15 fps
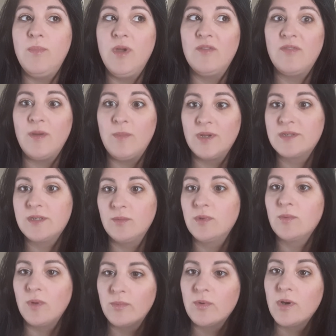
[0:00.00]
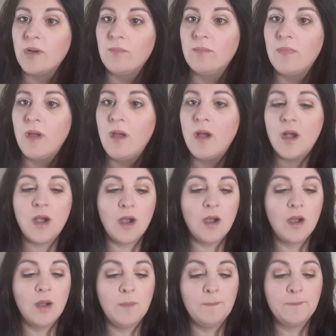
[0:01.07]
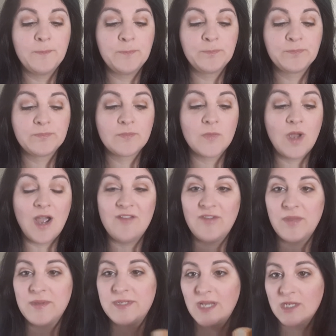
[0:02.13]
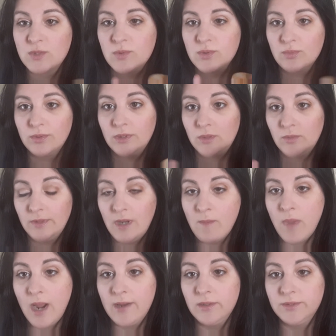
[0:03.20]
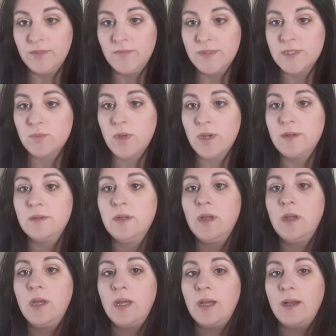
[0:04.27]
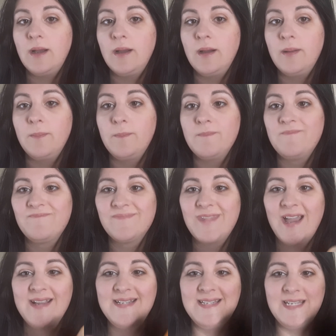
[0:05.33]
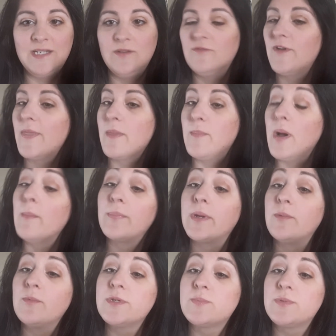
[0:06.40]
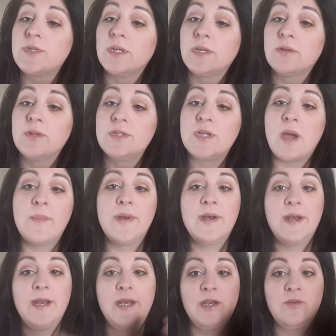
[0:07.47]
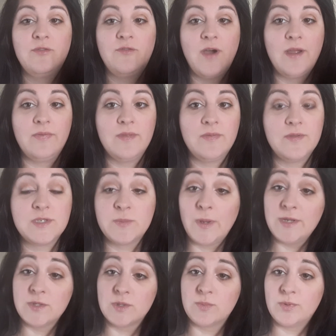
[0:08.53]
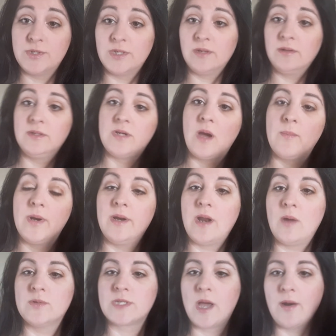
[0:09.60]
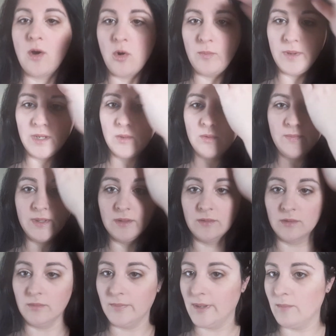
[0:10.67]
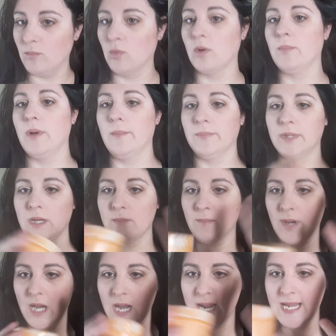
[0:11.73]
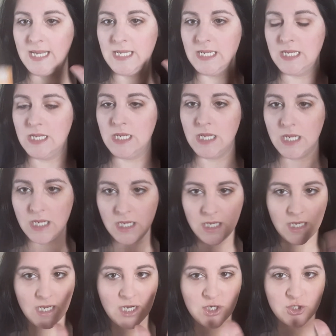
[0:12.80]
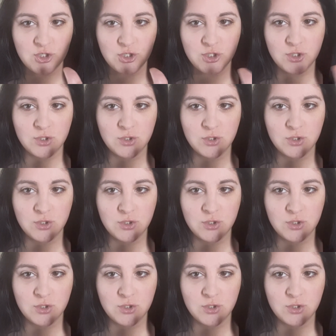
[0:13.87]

if I mixed it with whipped cream. I found the taste was really, really mild in this one. I didn't find the pumpkin was particularly dominant. I didn't find that the spice was particularly dominant. I was kind of hoping it would be a little bit more pumpkin pie-ish-esque